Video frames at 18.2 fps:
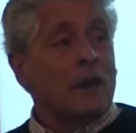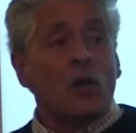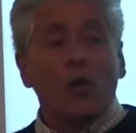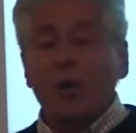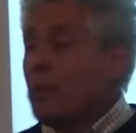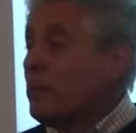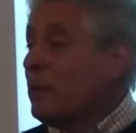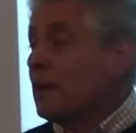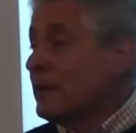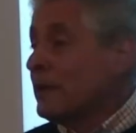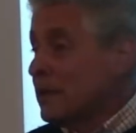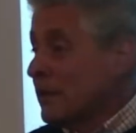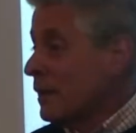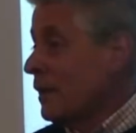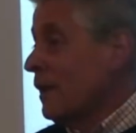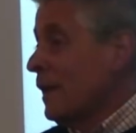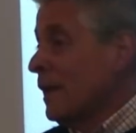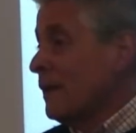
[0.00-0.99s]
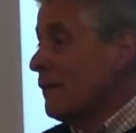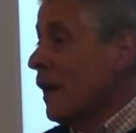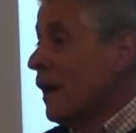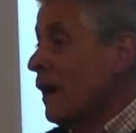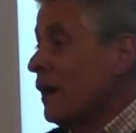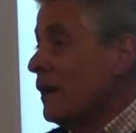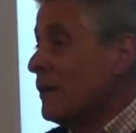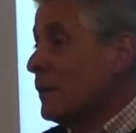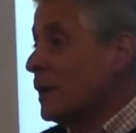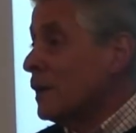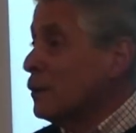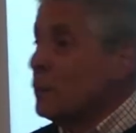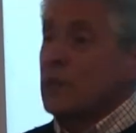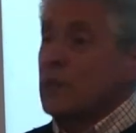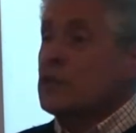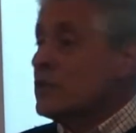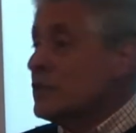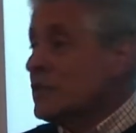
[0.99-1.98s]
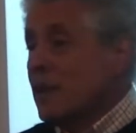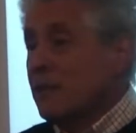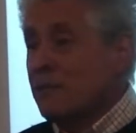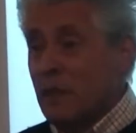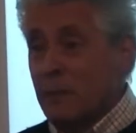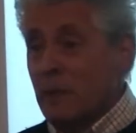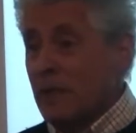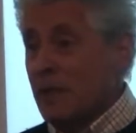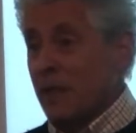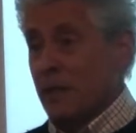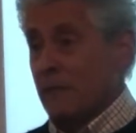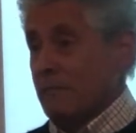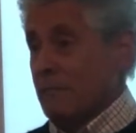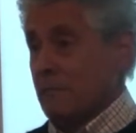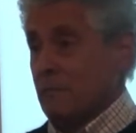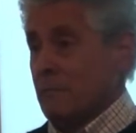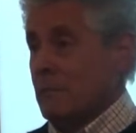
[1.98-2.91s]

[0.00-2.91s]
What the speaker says: the whole political environment, we just give the money.